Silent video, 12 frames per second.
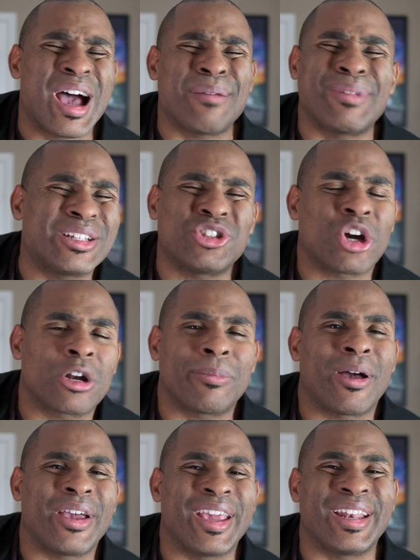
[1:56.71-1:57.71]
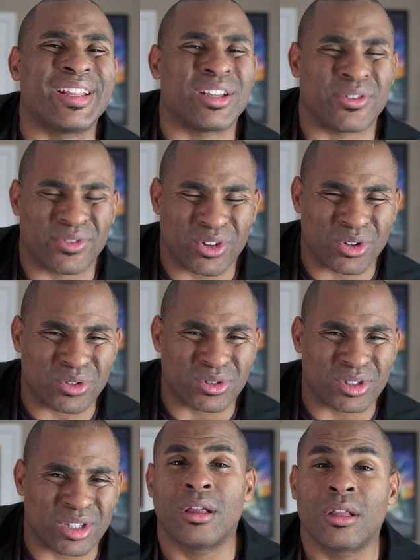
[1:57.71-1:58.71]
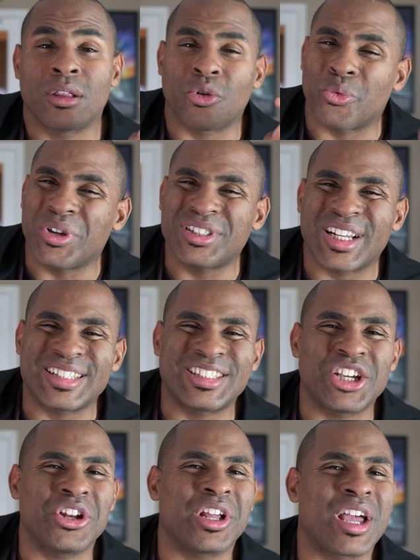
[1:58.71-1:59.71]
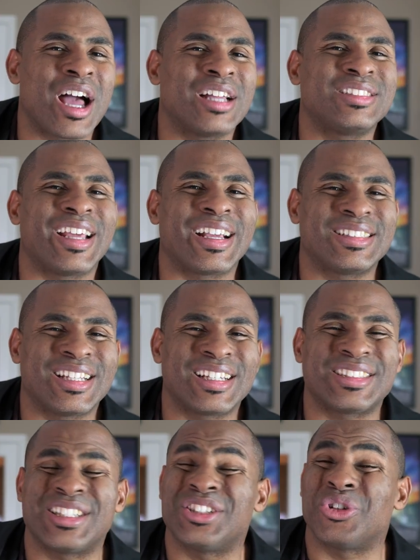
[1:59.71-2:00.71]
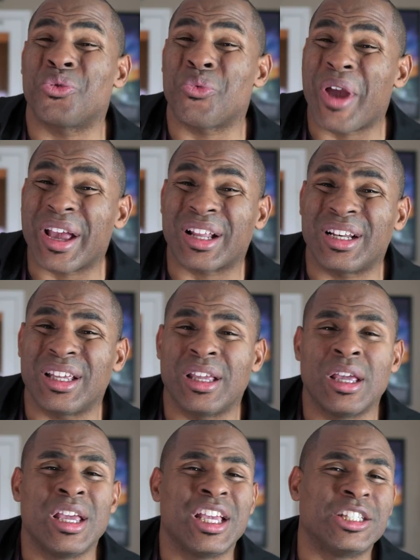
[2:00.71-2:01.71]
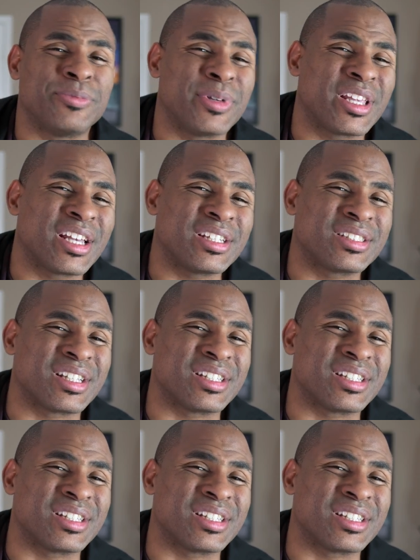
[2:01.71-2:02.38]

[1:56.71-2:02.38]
I'm not talking about any of those. The reason I tell you to contact Tesla directly is because the